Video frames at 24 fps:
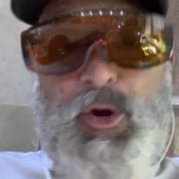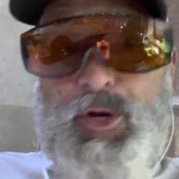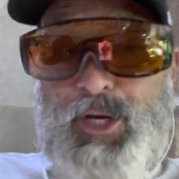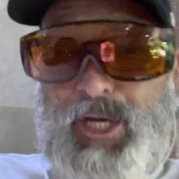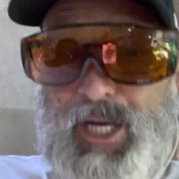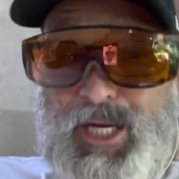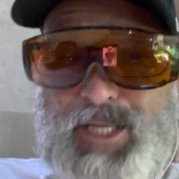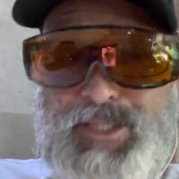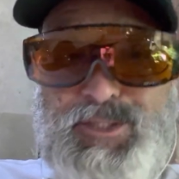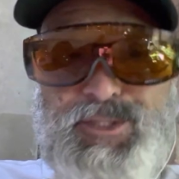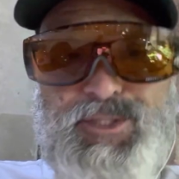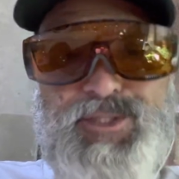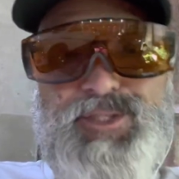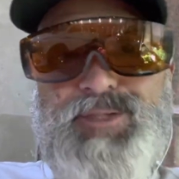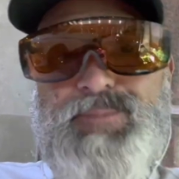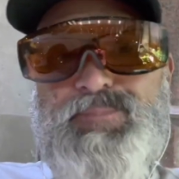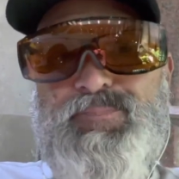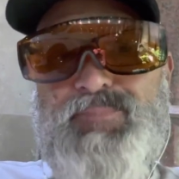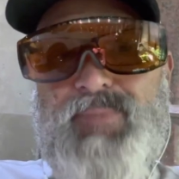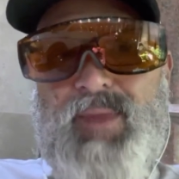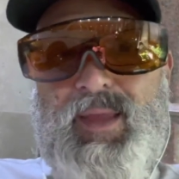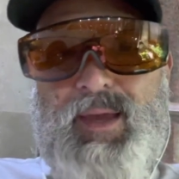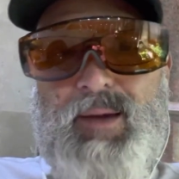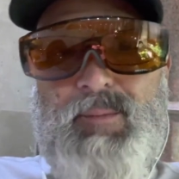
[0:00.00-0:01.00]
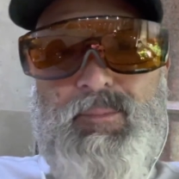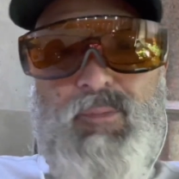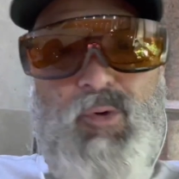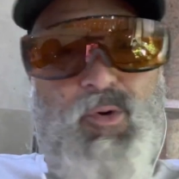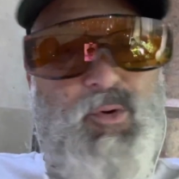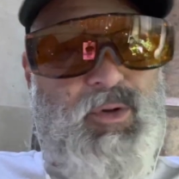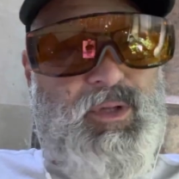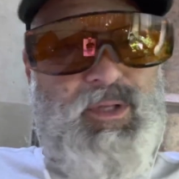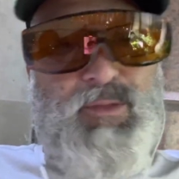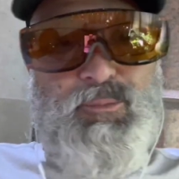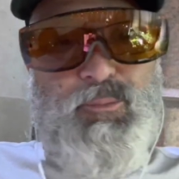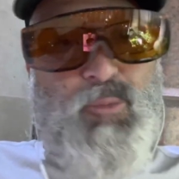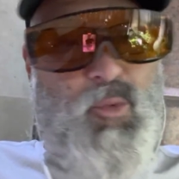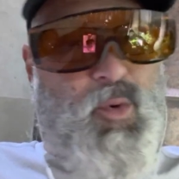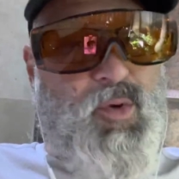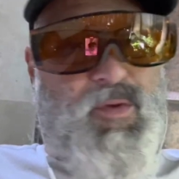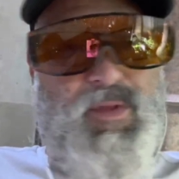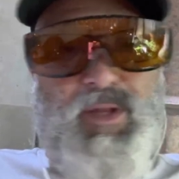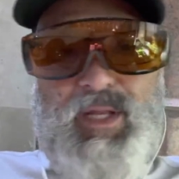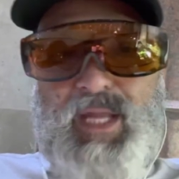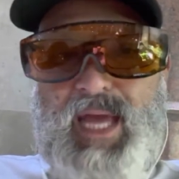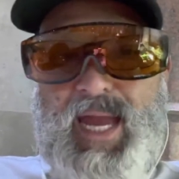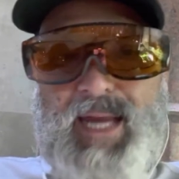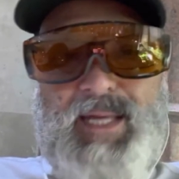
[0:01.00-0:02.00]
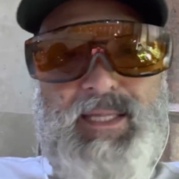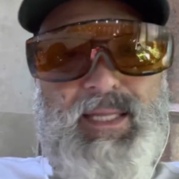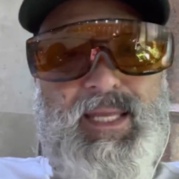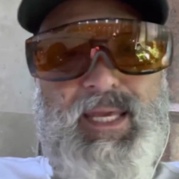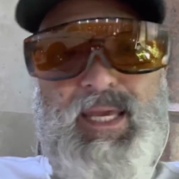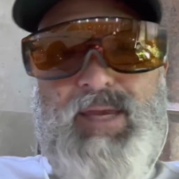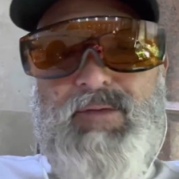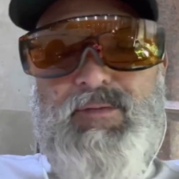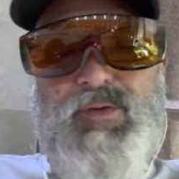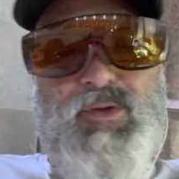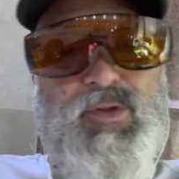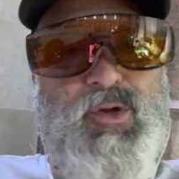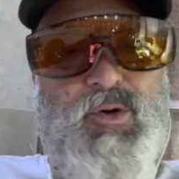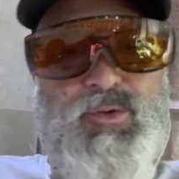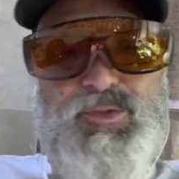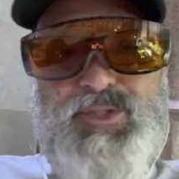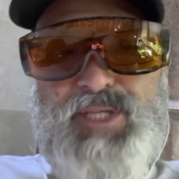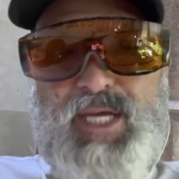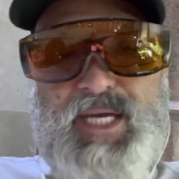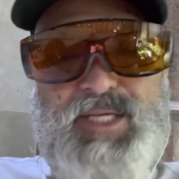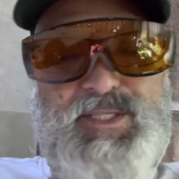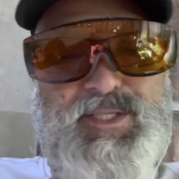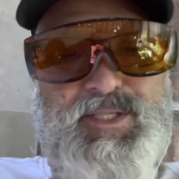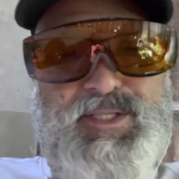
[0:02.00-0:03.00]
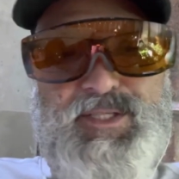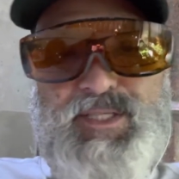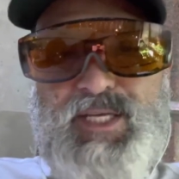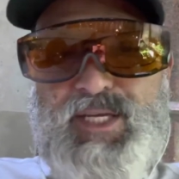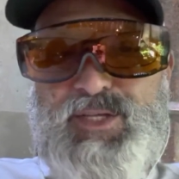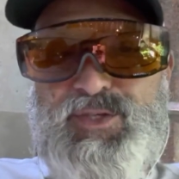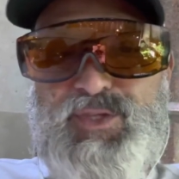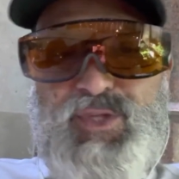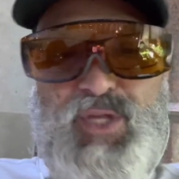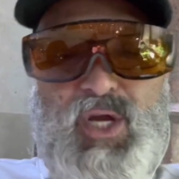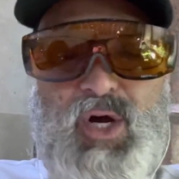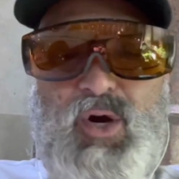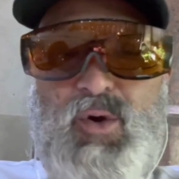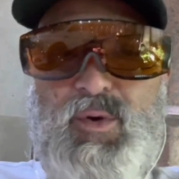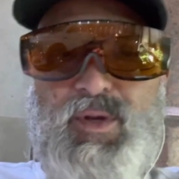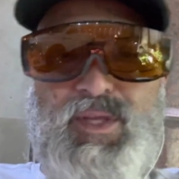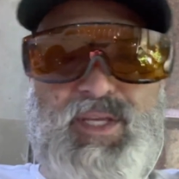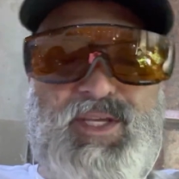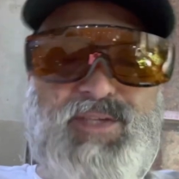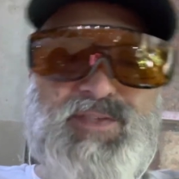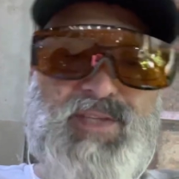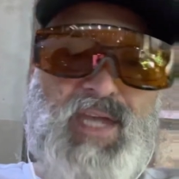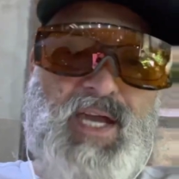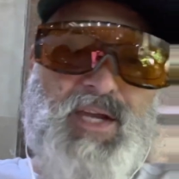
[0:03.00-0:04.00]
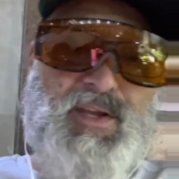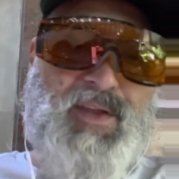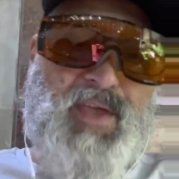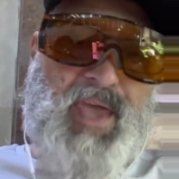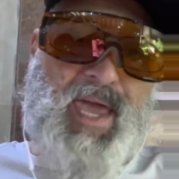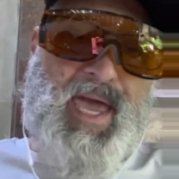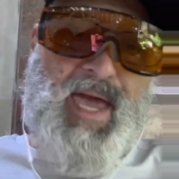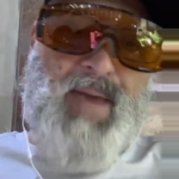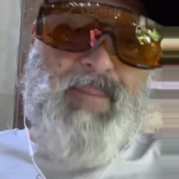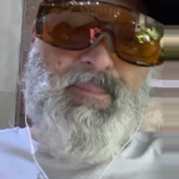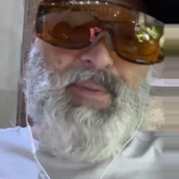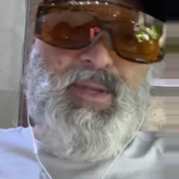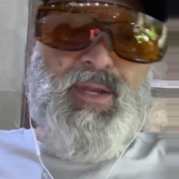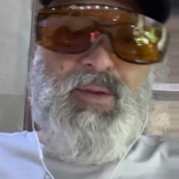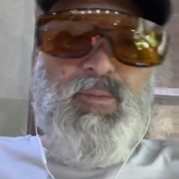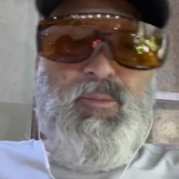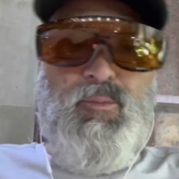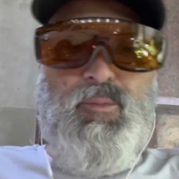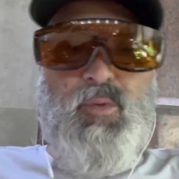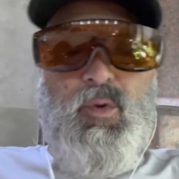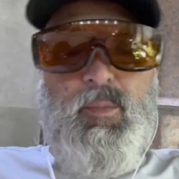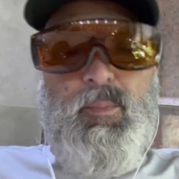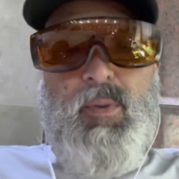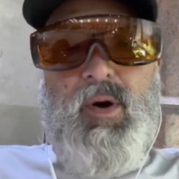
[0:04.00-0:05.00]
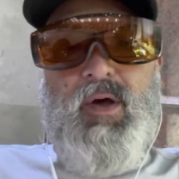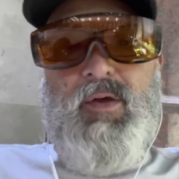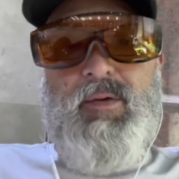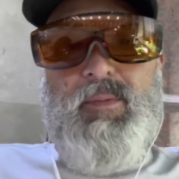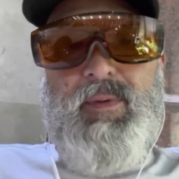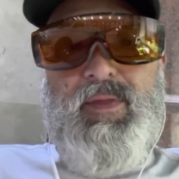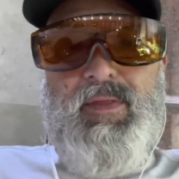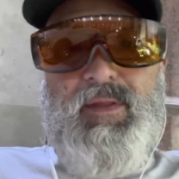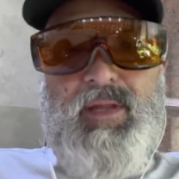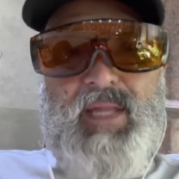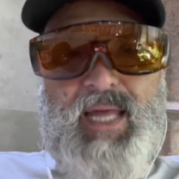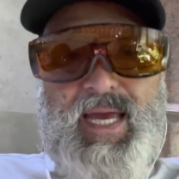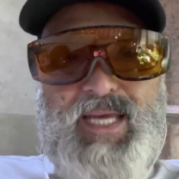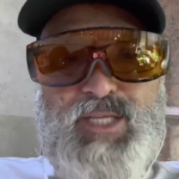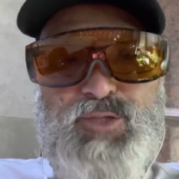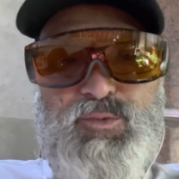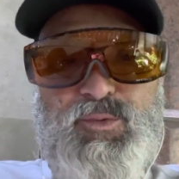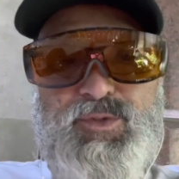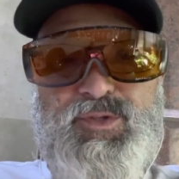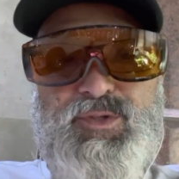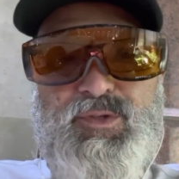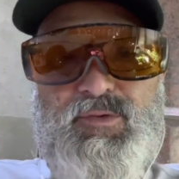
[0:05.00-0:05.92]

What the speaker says: guns, more than likely, even though Texas says no, that's not going to happen, and we'll probably be the last ones to